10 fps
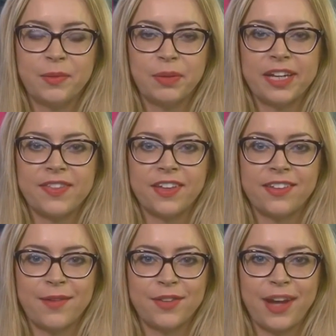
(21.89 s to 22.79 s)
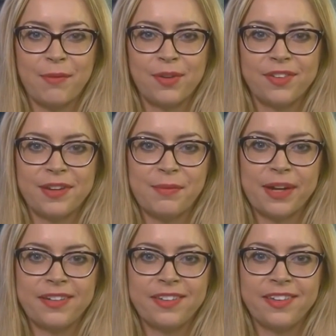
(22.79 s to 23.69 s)
It's brilliant that David Cameron has
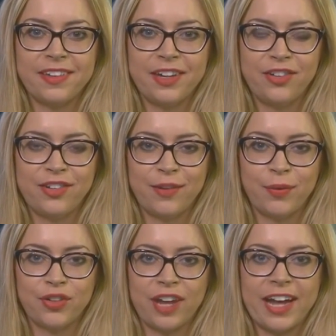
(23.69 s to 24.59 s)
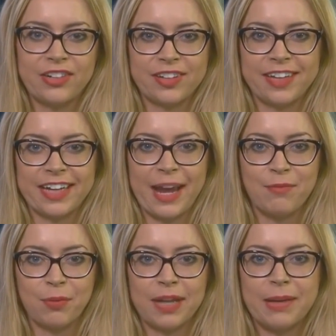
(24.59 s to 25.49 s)
embraced this initiative, which I actually think
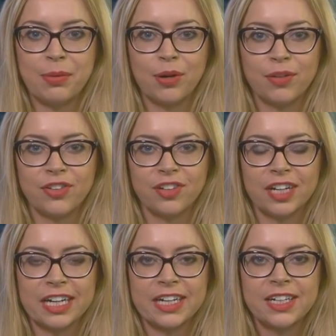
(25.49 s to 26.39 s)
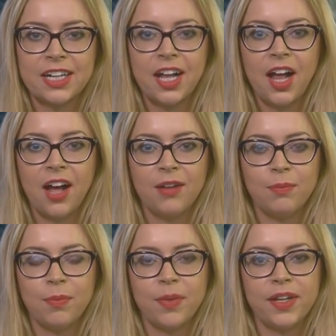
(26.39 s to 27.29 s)
came from Labour originally.
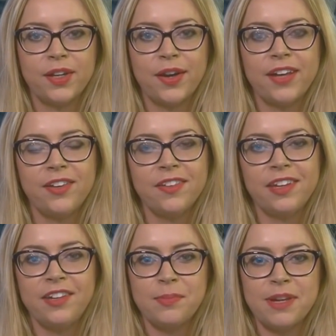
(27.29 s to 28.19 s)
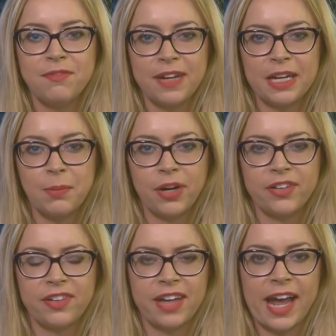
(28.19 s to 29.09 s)
It doesn't need to be a
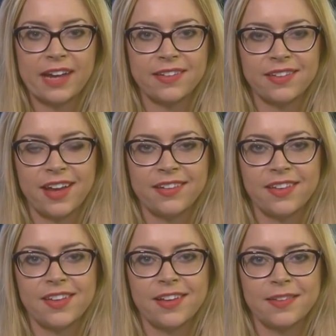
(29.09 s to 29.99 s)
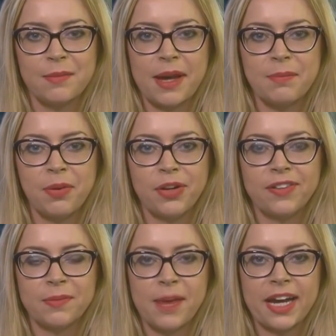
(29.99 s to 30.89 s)
finger-pointing exercise. I think that's the main
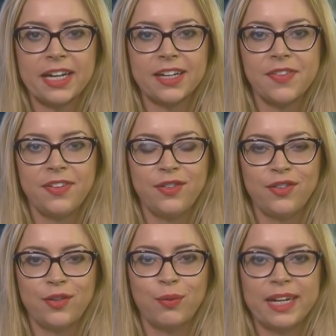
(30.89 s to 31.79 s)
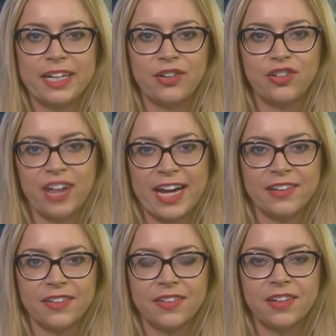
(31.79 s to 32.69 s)
point to make. This is just a really good
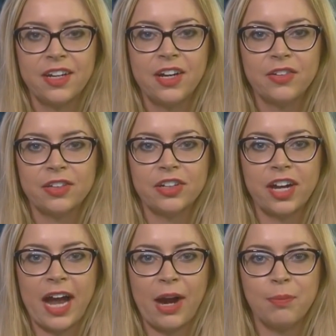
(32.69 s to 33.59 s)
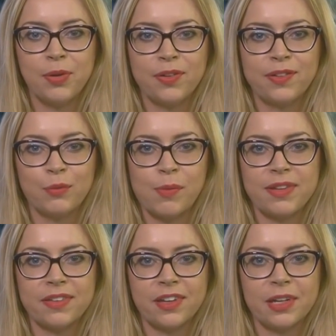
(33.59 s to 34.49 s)
chance to look at how boosting
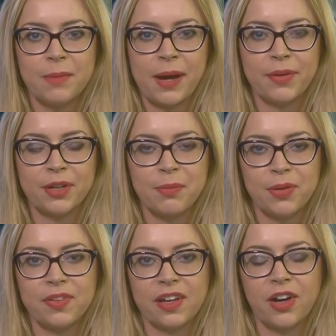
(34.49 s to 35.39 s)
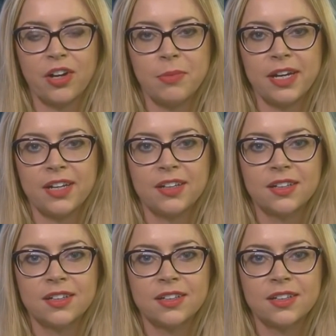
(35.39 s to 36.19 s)
women's earning power can boost the economy.